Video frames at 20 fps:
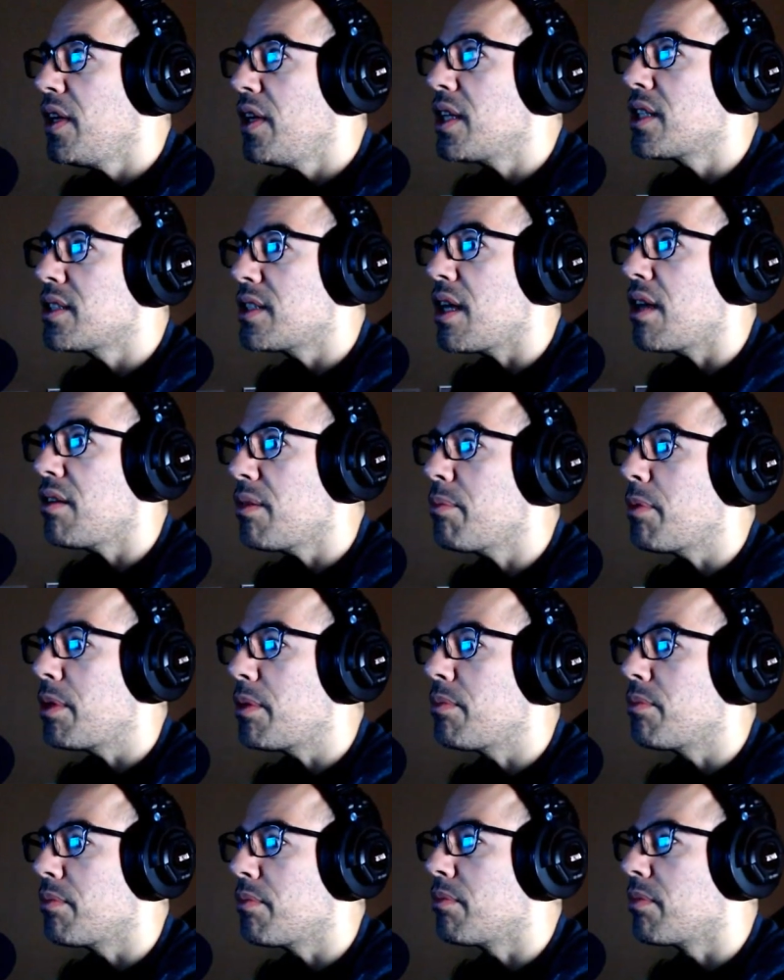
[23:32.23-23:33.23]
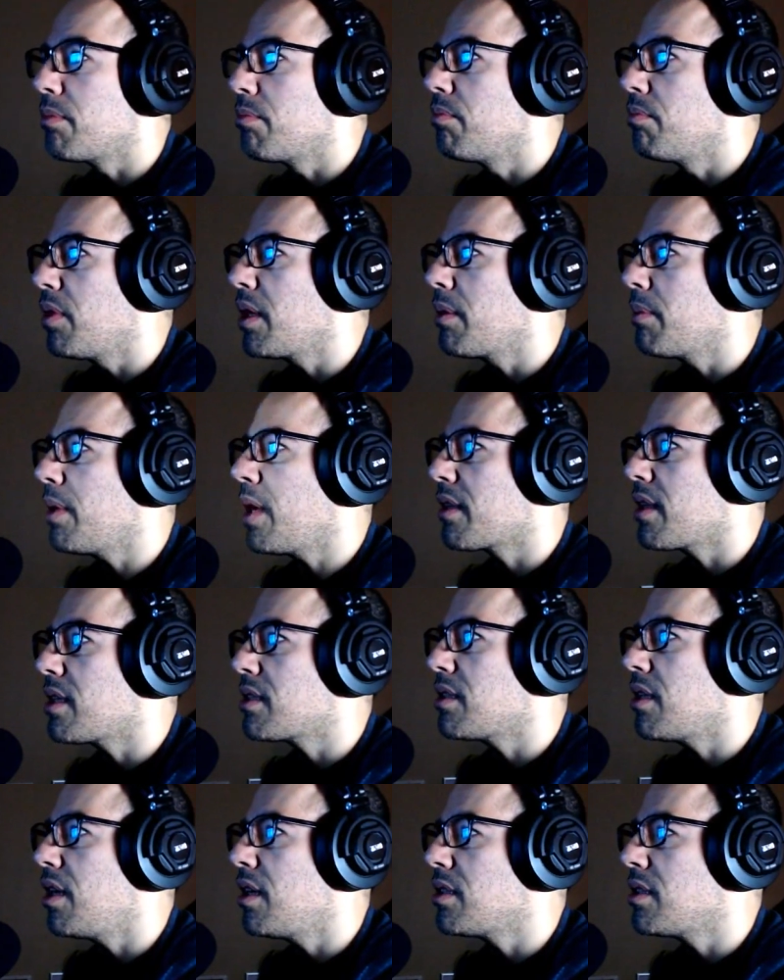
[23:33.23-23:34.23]
him and bring him back. That's
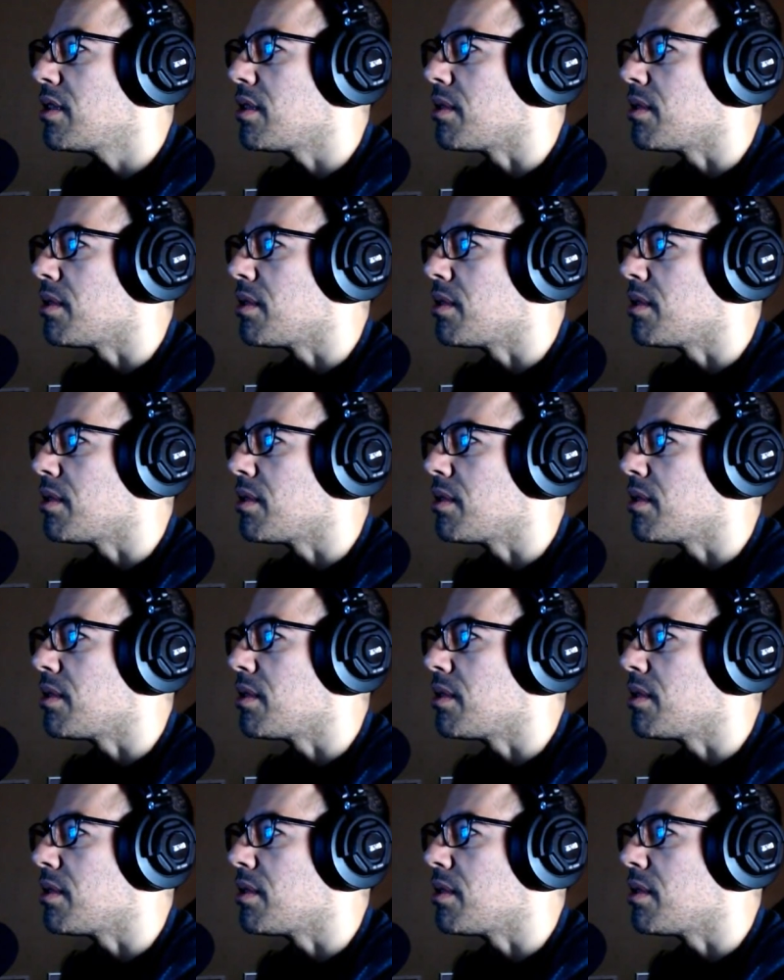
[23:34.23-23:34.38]
awesome.